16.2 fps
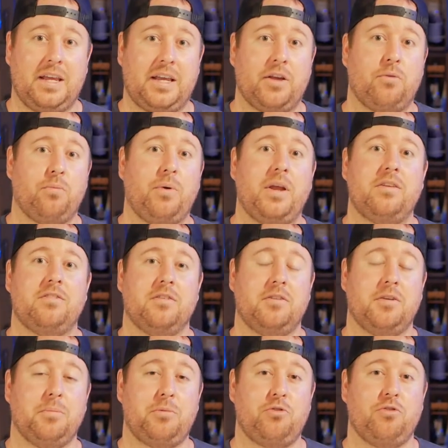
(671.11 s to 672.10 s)
it can raise the
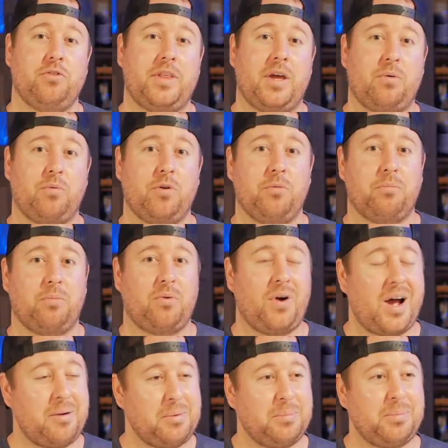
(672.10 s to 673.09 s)
temperature of that room
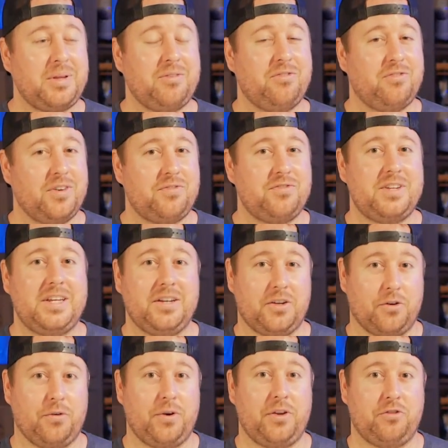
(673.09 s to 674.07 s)
probably 15
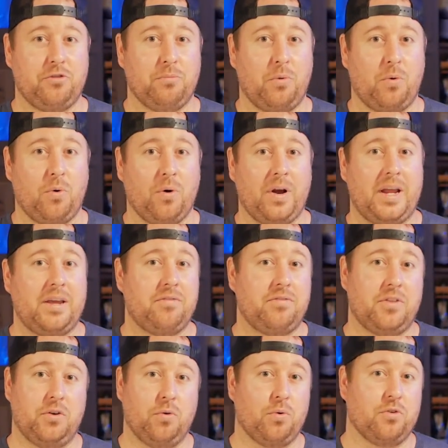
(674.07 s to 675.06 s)
degrees or more
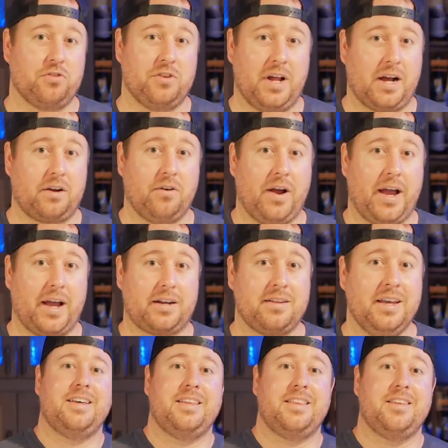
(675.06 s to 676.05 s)
if the door's not cracked.